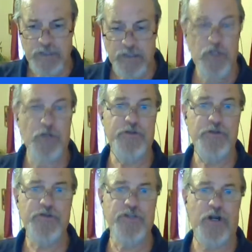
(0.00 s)
If you
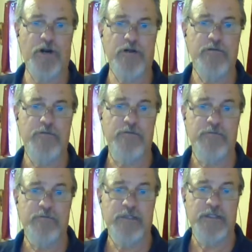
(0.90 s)
start
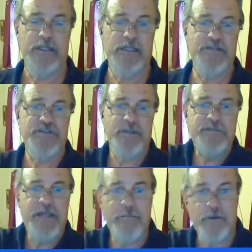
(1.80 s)
in
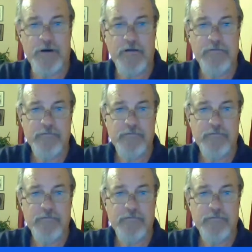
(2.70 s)
September